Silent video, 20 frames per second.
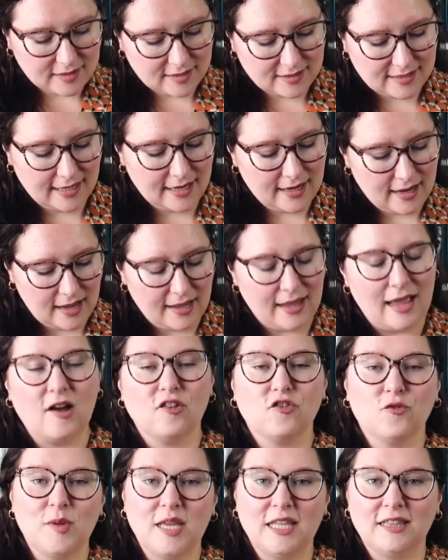Today I
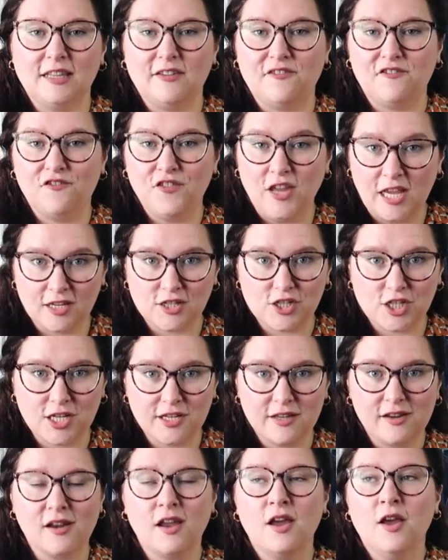have mainly
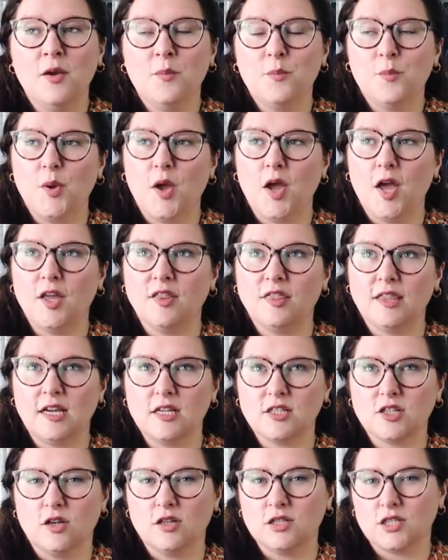fiction, but
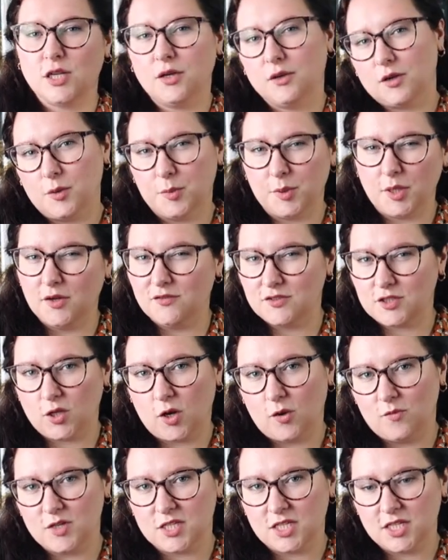there's also a couple other
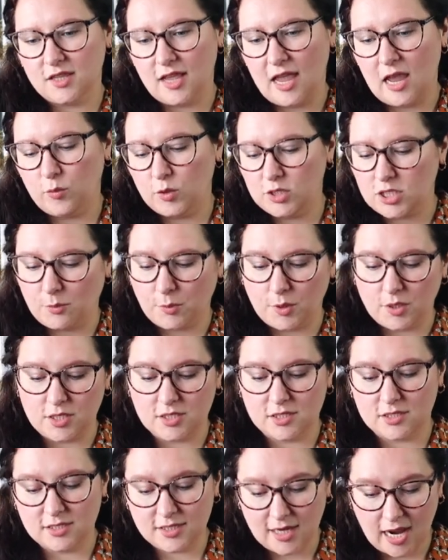genres in there which I'm going
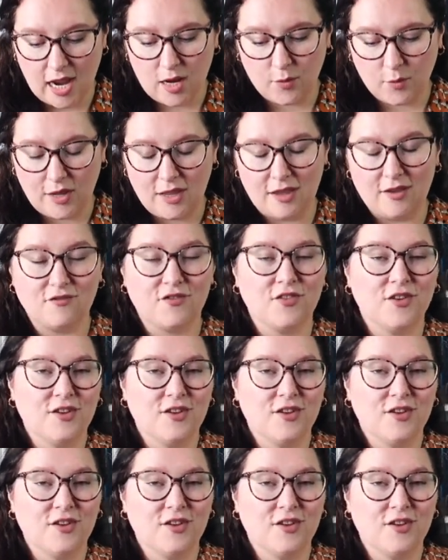to start with.